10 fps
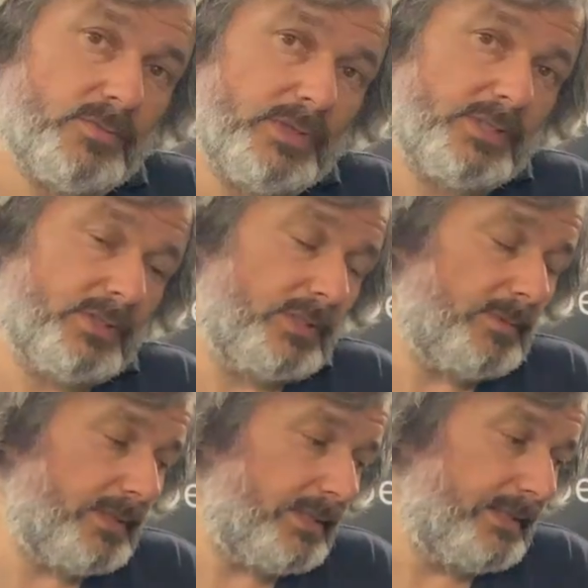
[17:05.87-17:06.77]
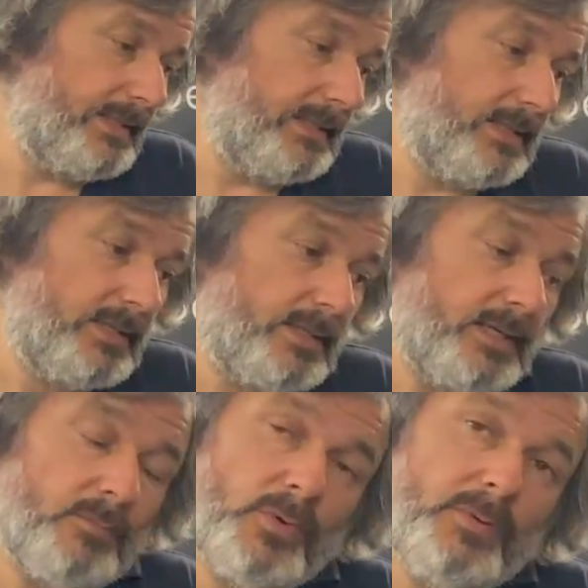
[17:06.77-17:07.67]
quite excited about it,
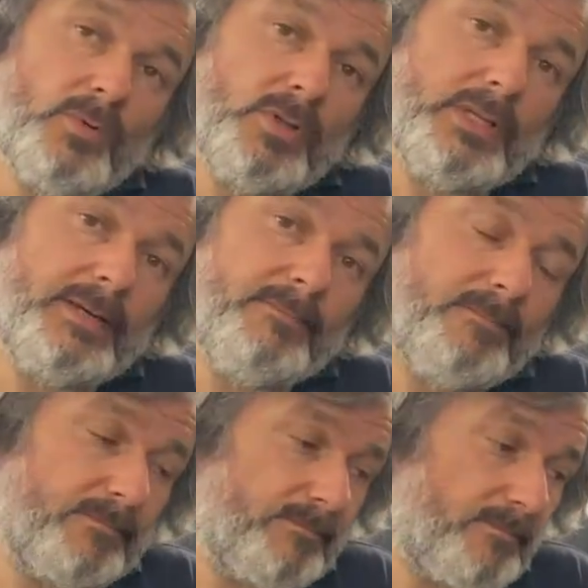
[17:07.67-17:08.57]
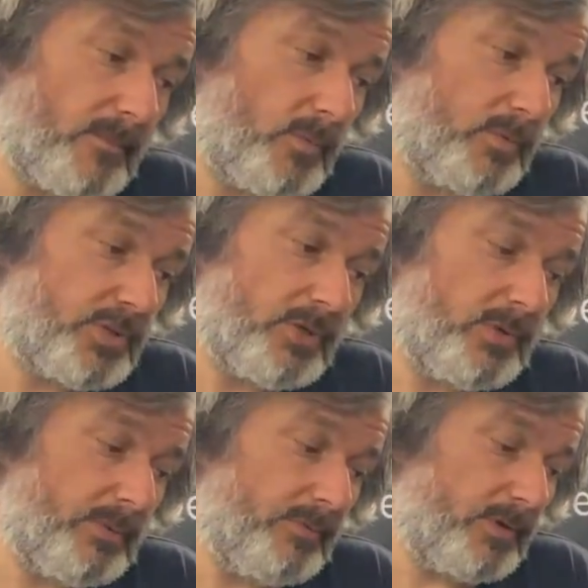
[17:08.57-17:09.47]
and we will share all
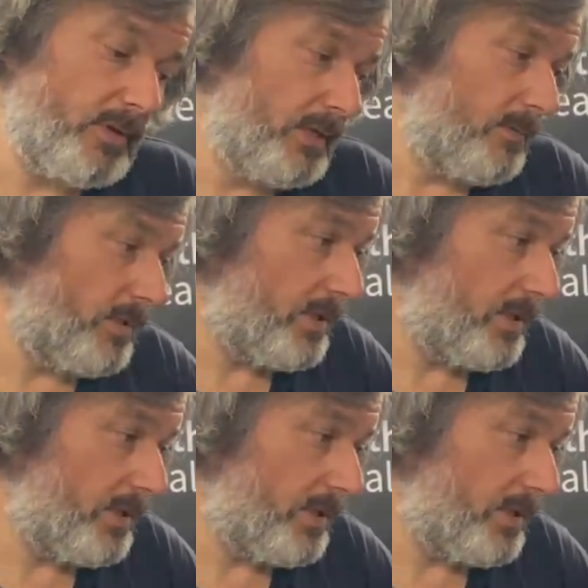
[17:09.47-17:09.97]
that with you. So